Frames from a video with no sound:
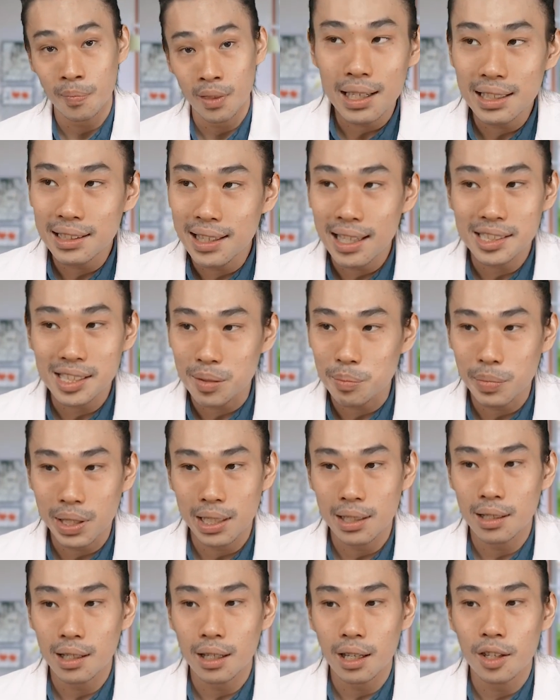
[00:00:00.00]
It doesn't
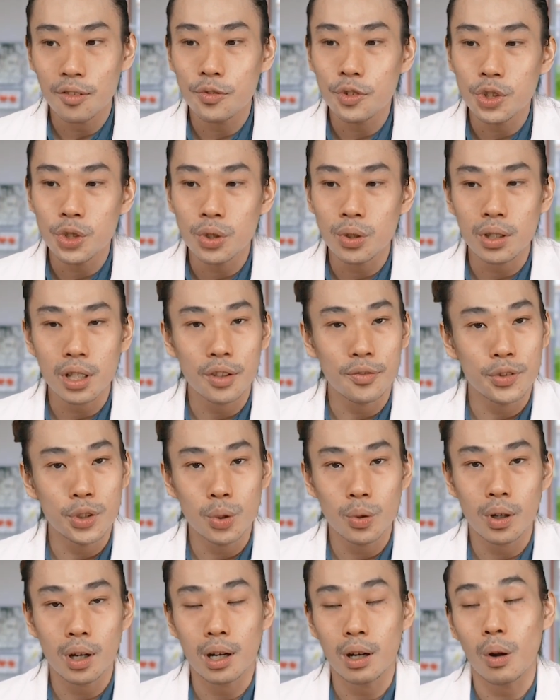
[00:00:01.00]
mean if
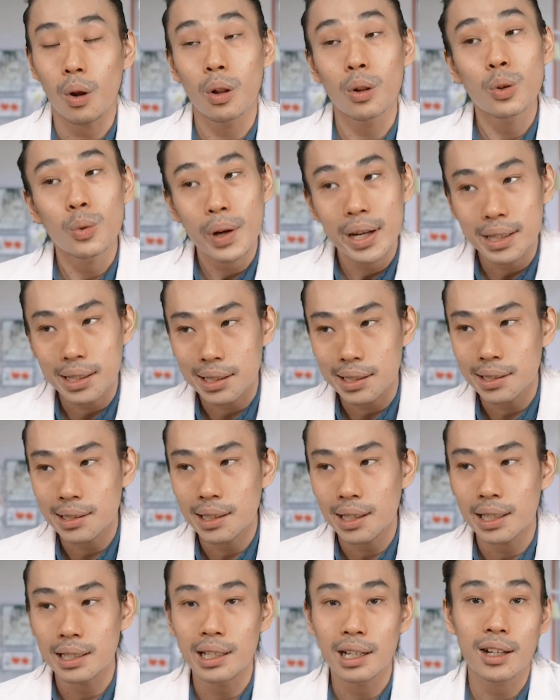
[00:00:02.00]
you are
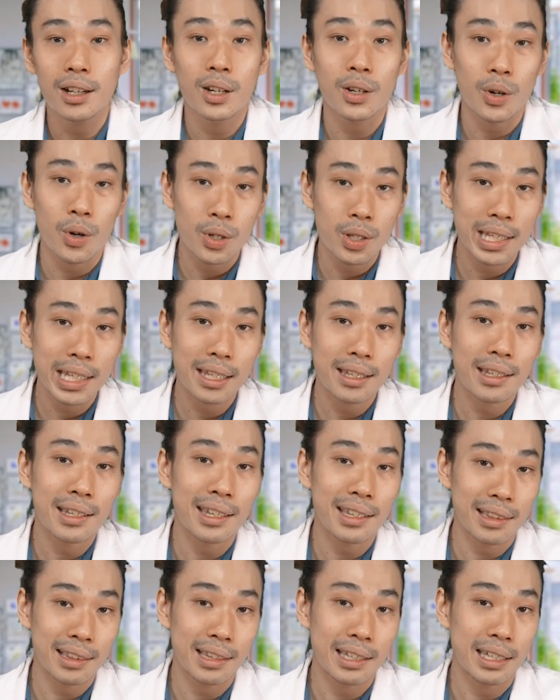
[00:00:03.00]
already in a chronic
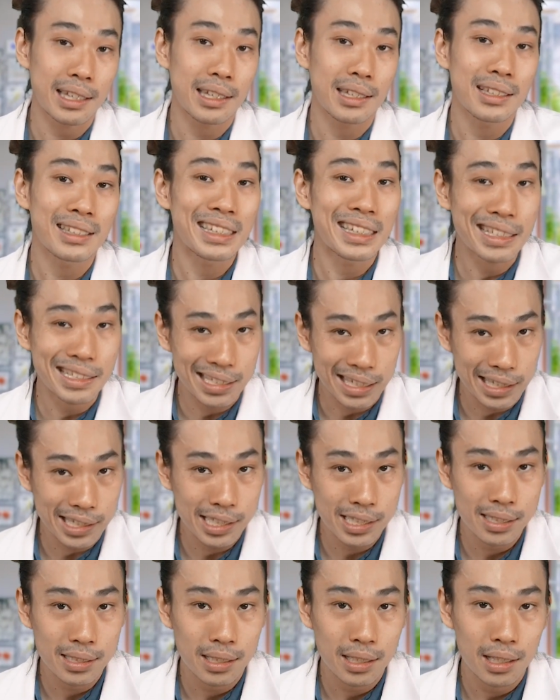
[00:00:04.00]
kidney
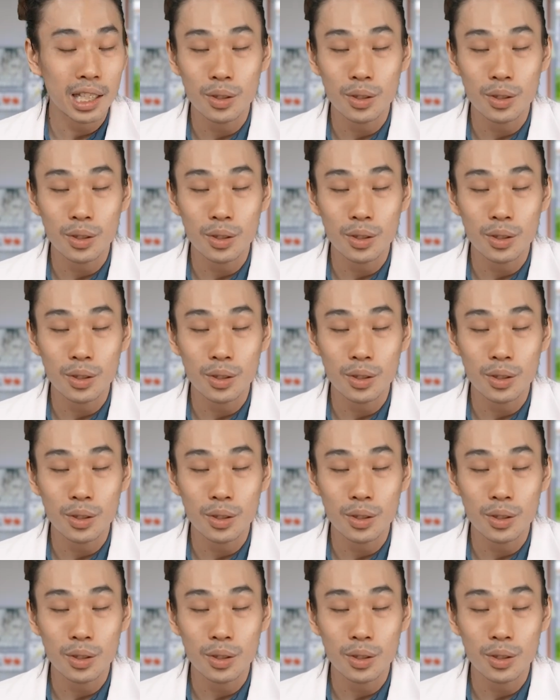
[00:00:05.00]
disease,